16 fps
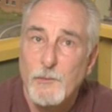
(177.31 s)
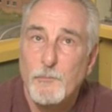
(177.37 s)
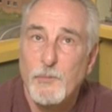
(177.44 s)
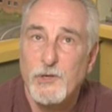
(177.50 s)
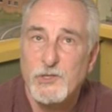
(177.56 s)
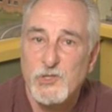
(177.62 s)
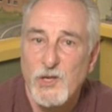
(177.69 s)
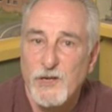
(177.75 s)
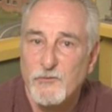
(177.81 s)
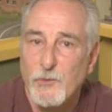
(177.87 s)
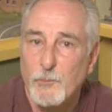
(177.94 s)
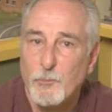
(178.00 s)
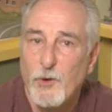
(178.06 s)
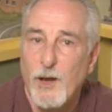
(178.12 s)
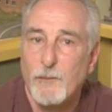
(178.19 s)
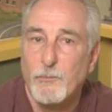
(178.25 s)
but you have the
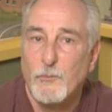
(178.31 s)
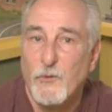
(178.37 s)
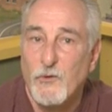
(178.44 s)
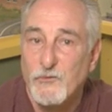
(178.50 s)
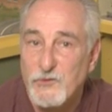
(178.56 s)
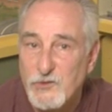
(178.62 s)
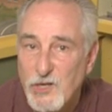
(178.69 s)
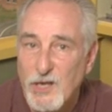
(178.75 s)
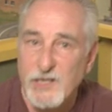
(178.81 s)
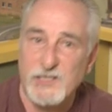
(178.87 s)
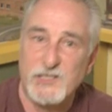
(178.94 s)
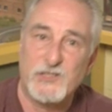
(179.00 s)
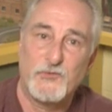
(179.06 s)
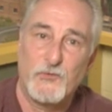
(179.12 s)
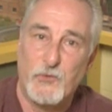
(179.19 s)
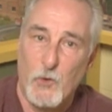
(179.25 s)
problem of
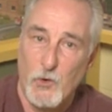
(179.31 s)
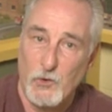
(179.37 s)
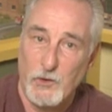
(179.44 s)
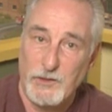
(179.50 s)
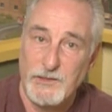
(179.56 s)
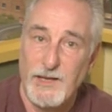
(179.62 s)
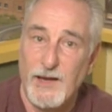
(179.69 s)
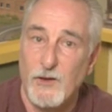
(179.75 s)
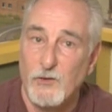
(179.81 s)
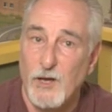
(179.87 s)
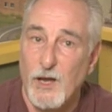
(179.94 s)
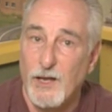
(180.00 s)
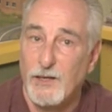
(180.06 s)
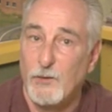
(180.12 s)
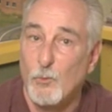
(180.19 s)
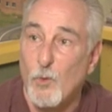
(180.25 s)
dust falling down
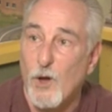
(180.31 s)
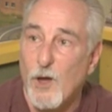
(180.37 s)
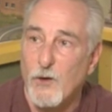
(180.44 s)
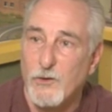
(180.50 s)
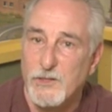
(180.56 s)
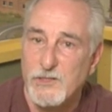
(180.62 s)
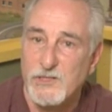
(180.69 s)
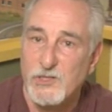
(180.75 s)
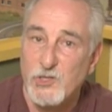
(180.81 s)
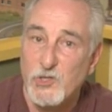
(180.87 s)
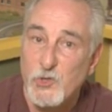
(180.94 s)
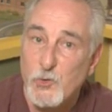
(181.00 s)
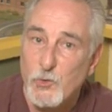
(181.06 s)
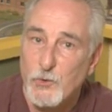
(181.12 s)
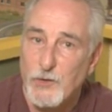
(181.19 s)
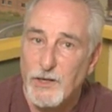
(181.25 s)
on it while it's
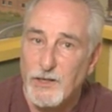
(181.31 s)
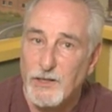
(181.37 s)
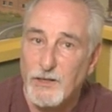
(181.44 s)
curing.